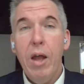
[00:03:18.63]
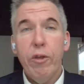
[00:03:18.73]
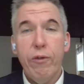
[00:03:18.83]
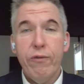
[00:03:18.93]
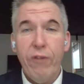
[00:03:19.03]

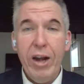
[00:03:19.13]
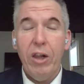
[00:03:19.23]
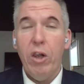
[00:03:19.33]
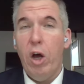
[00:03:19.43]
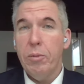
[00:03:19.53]
The
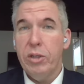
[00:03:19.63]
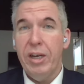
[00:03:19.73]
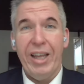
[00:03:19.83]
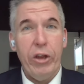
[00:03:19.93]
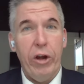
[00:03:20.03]
final option,
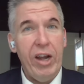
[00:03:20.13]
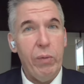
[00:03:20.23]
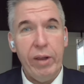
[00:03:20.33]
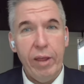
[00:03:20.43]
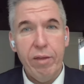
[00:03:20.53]
again, you only need
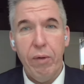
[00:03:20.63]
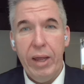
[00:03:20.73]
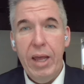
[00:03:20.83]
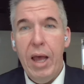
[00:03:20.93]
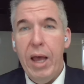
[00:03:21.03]
one of the
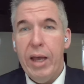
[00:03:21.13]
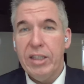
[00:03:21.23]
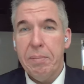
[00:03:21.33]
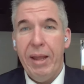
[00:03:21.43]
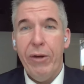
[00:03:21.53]
three,
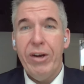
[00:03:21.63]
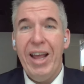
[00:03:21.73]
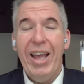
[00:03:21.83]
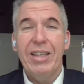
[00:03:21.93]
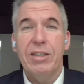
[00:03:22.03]
is the parent
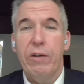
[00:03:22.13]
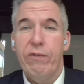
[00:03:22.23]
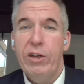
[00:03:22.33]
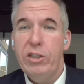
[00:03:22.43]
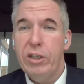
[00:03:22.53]
has
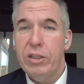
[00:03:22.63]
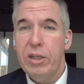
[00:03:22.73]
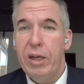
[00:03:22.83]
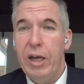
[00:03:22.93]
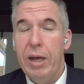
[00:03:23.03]
sufficient
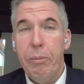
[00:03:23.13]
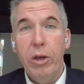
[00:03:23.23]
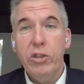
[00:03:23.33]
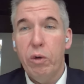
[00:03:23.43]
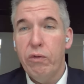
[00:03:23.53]

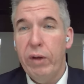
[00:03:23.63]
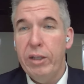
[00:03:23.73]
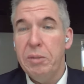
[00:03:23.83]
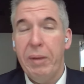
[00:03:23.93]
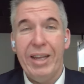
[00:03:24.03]
personal
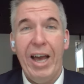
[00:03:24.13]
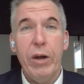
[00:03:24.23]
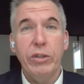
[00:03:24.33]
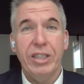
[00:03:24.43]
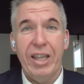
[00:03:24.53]
funds, being
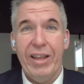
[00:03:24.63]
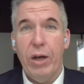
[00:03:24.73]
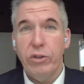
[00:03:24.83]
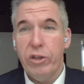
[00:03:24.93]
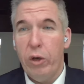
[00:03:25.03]

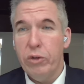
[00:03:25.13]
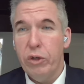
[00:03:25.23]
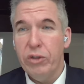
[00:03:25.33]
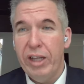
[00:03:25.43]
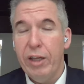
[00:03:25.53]
$160,000
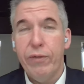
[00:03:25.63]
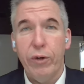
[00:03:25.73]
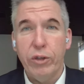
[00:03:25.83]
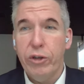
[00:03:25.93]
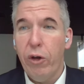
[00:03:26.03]
New Zealand
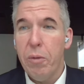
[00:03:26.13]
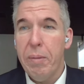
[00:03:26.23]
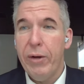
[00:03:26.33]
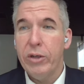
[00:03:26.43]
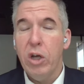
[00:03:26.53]
for a solo
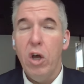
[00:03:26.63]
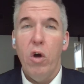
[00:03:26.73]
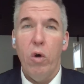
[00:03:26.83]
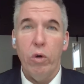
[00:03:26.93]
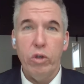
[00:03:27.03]
parent,
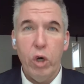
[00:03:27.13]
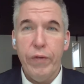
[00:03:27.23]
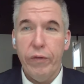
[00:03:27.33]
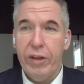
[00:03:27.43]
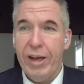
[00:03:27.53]
or
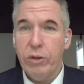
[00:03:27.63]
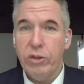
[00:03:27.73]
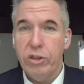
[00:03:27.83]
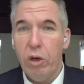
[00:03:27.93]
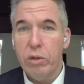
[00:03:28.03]

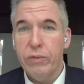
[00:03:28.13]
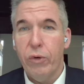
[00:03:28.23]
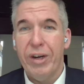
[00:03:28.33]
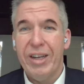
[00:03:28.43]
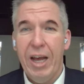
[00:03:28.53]
$250,000
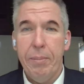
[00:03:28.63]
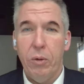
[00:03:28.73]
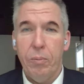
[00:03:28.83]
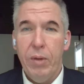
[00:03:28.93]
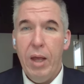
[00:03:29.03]
for a couple.